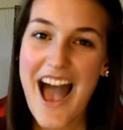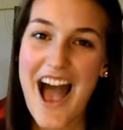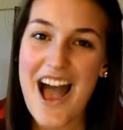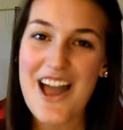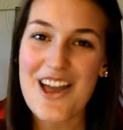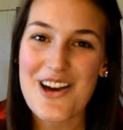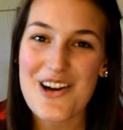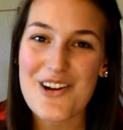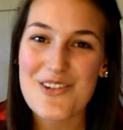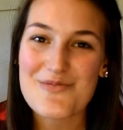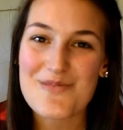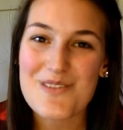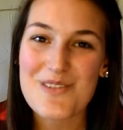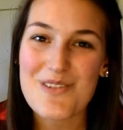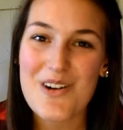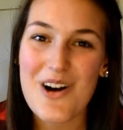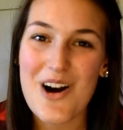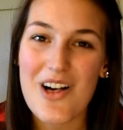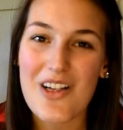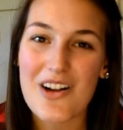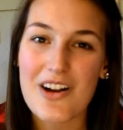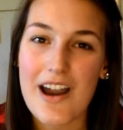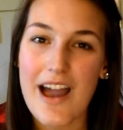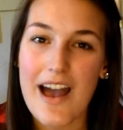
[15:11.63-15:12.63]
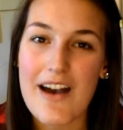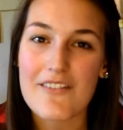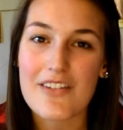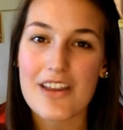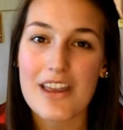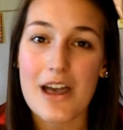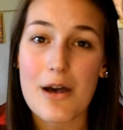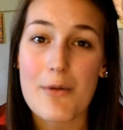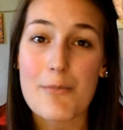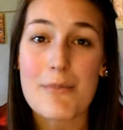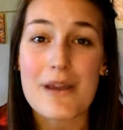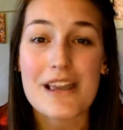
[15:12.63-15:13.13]
I hope you all are
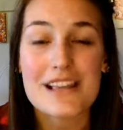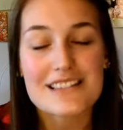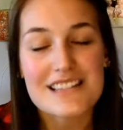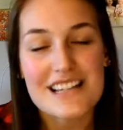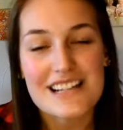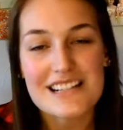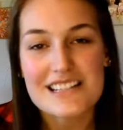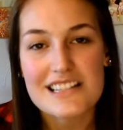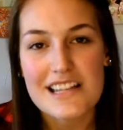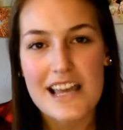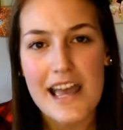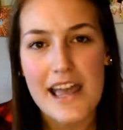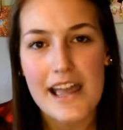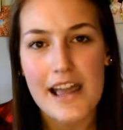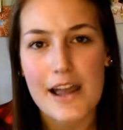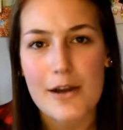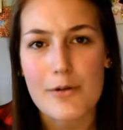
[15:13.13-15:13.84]
having an amazing day.